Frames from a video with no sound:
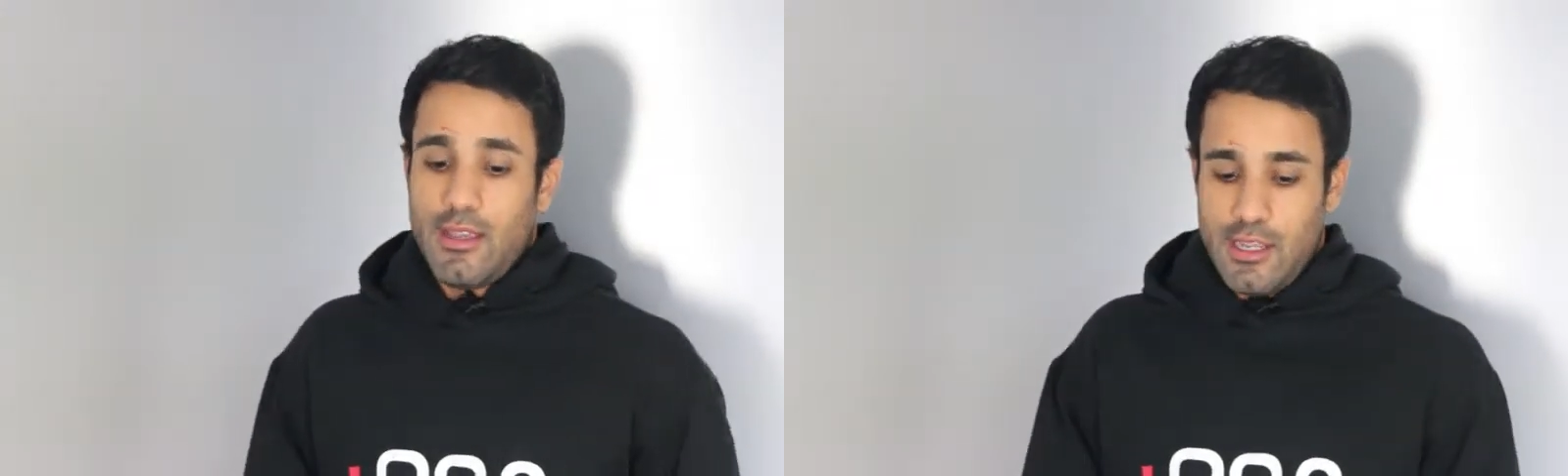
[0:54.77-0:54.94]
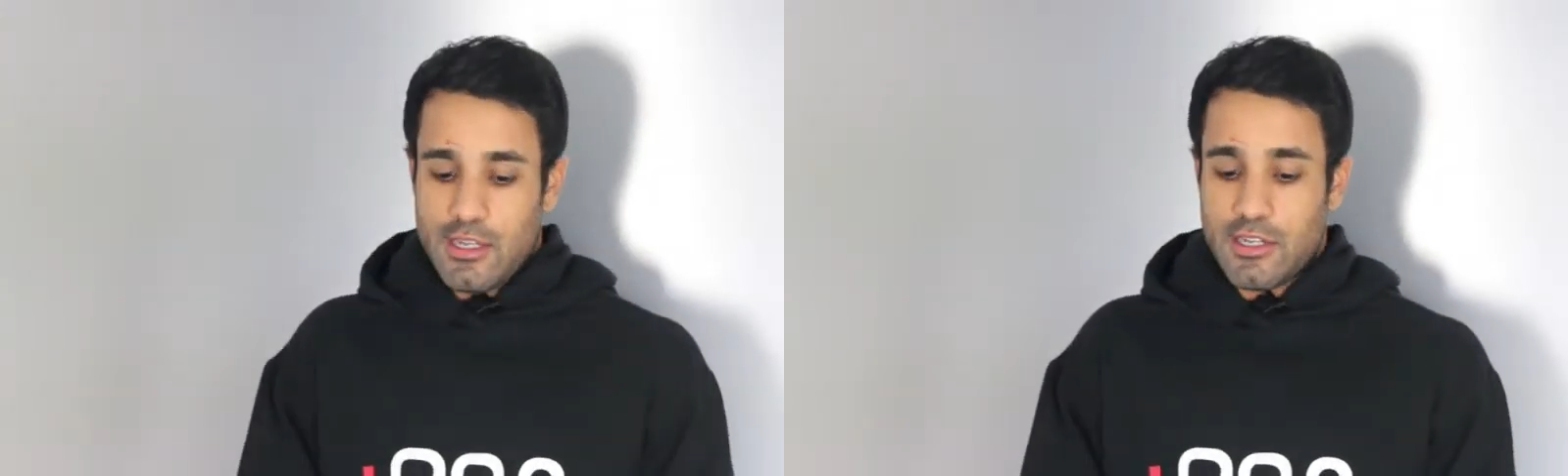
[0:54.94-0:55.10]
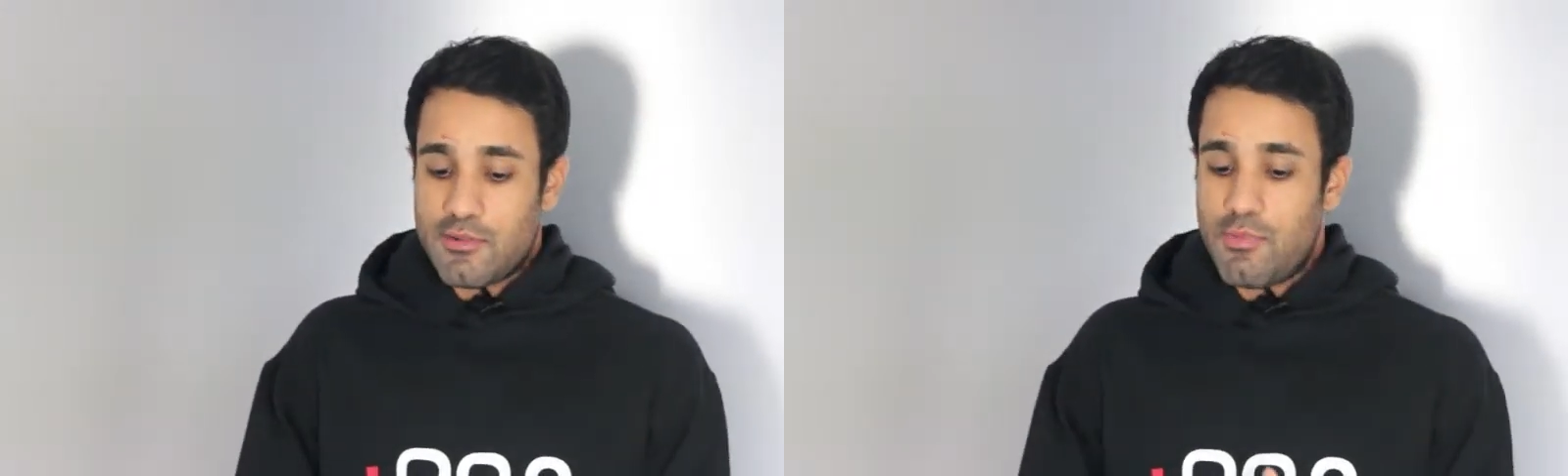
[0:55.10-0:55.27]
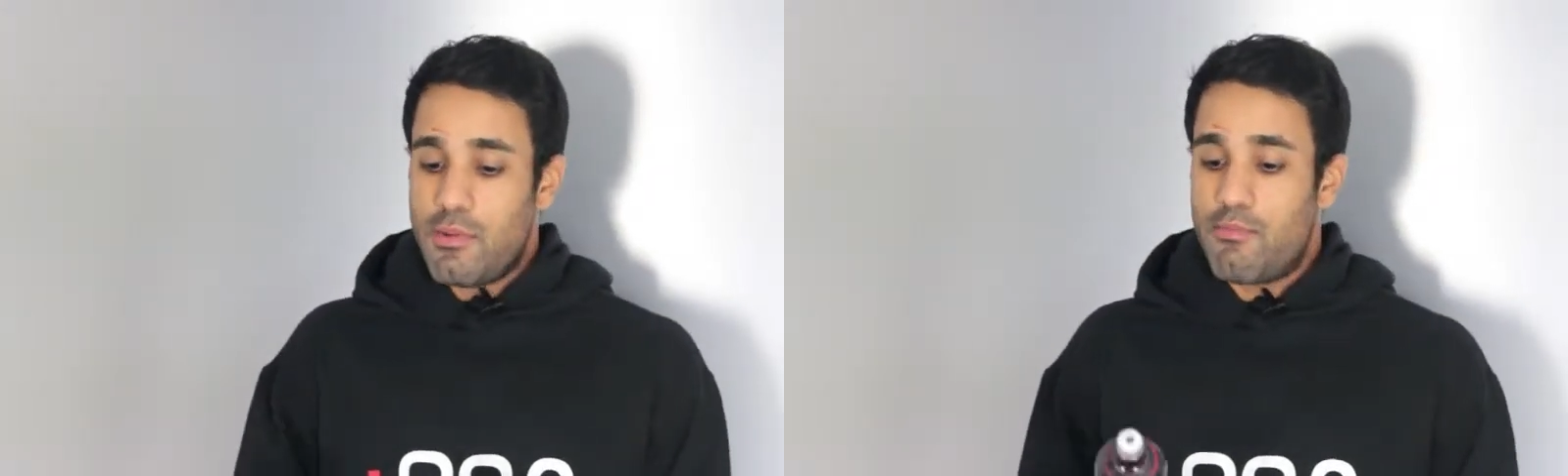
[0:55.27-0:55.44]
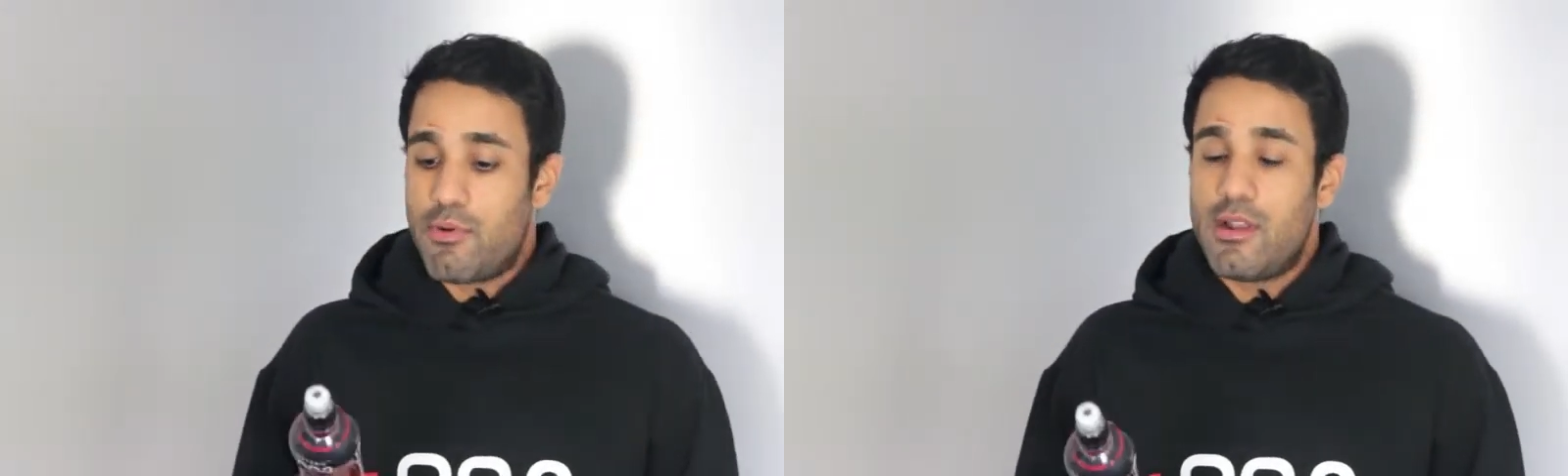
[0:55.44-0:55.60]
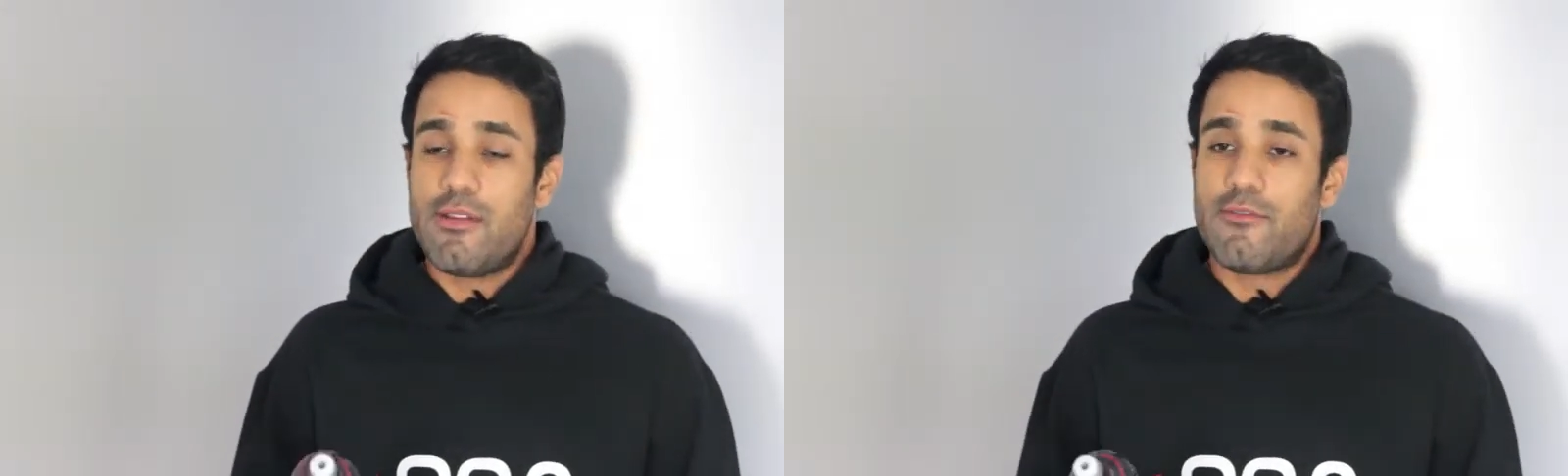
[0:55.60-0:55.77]
It's just been
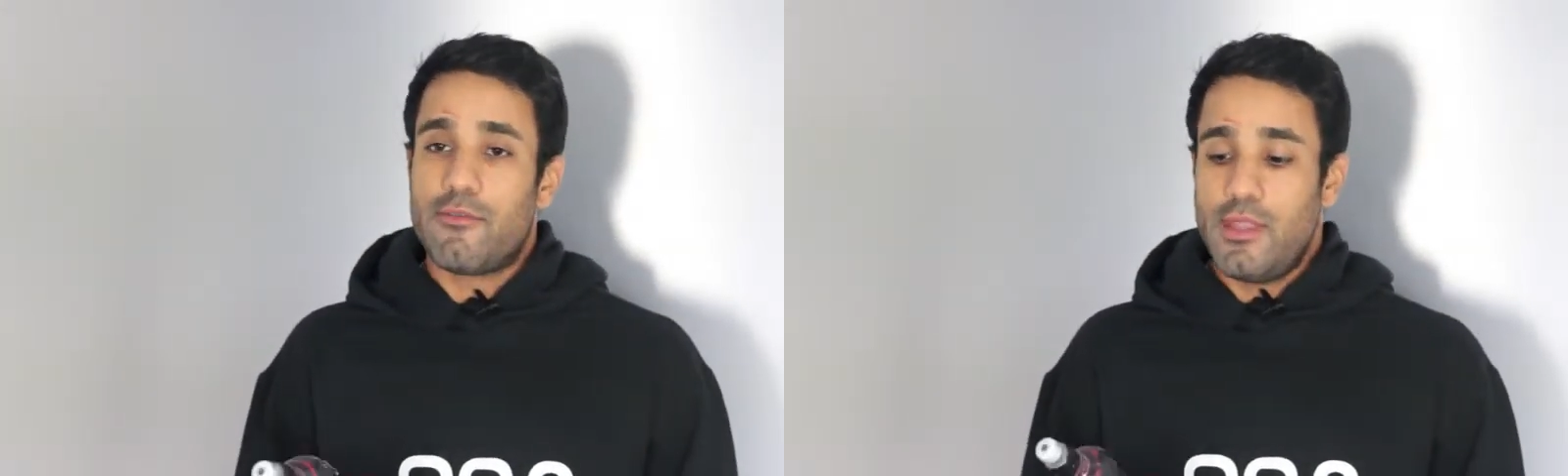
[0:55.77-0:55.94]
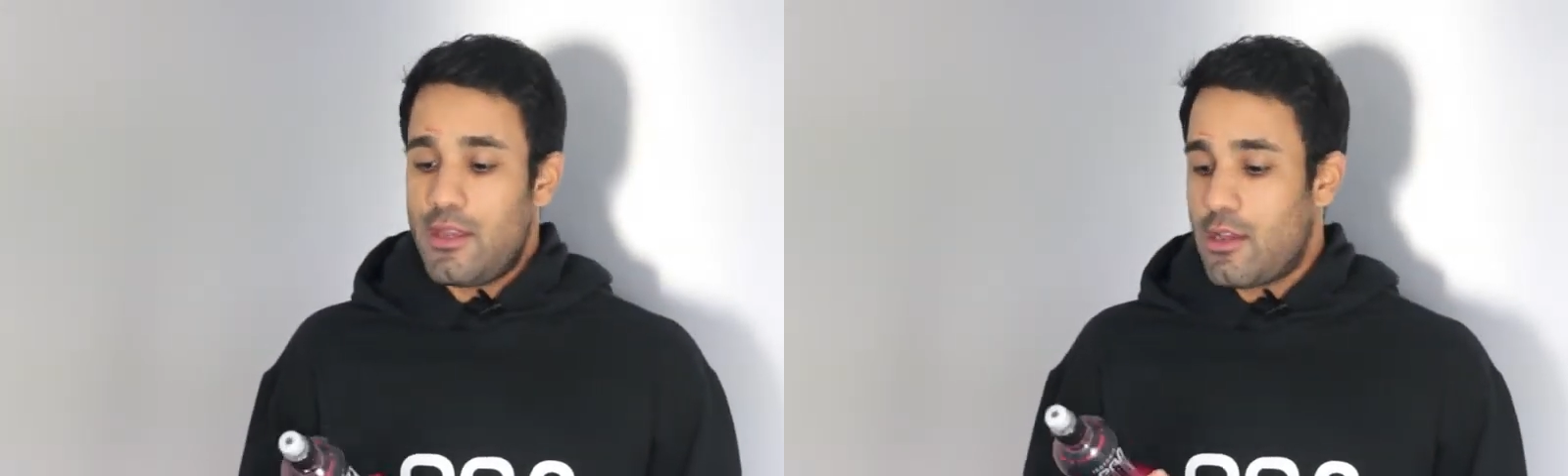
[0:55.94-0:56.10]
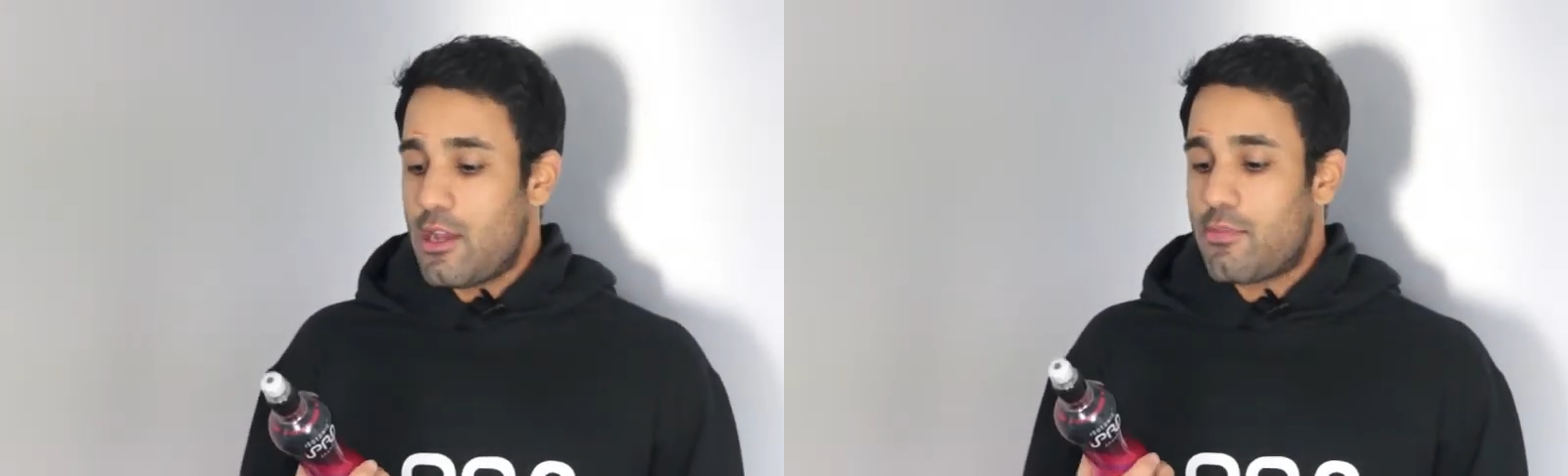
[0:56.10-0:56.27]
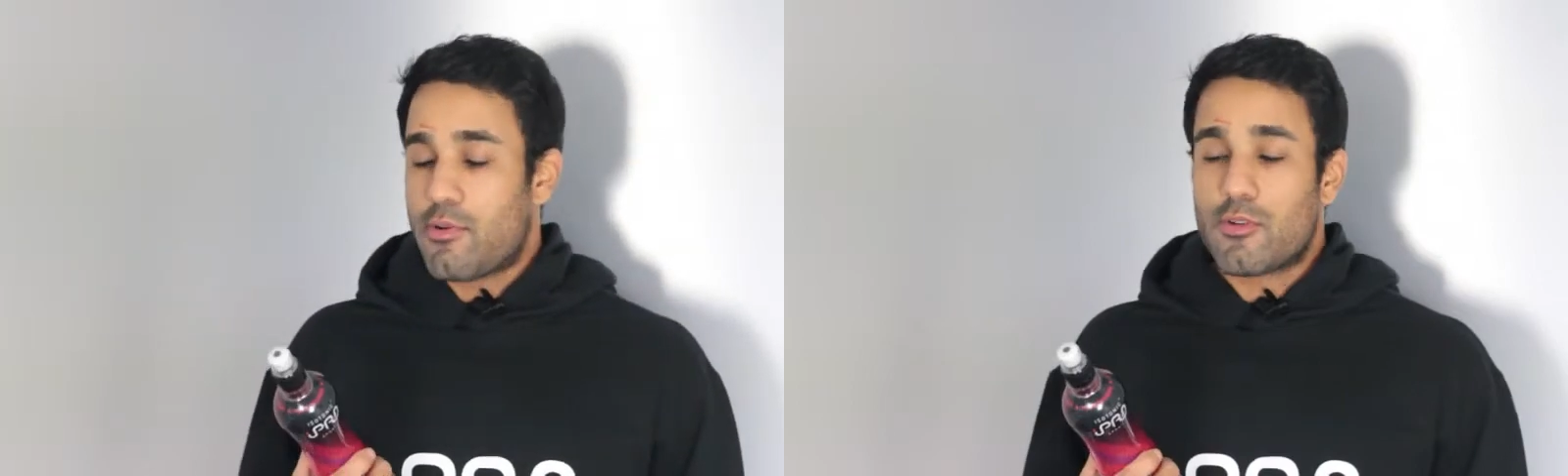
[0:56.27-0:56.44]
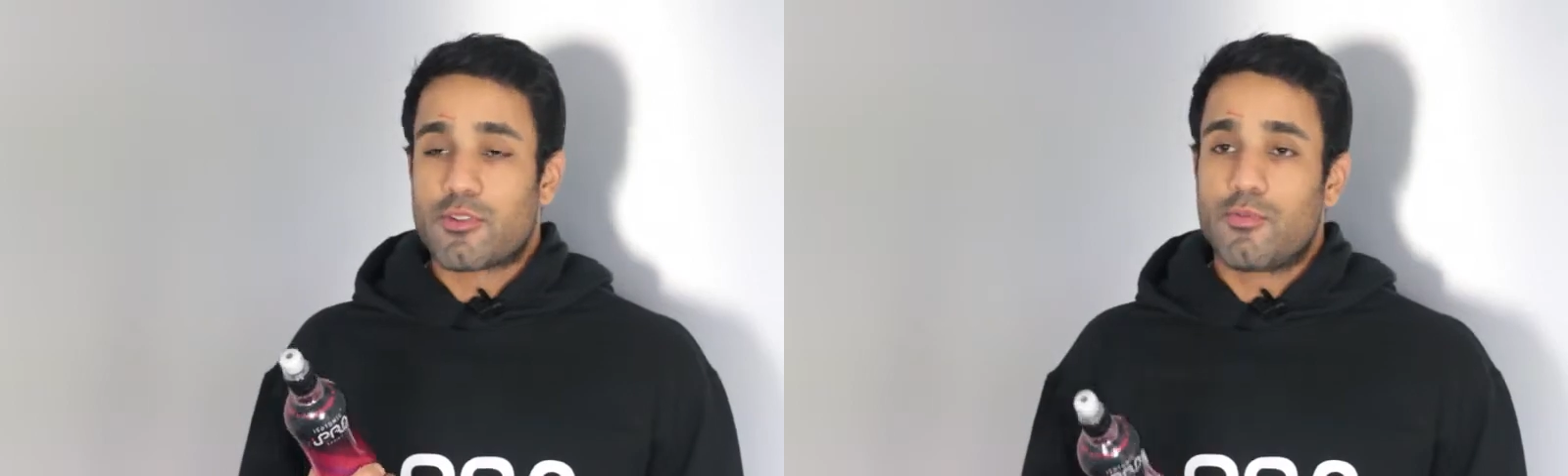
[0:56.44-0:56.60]
brilliant for me, and iPro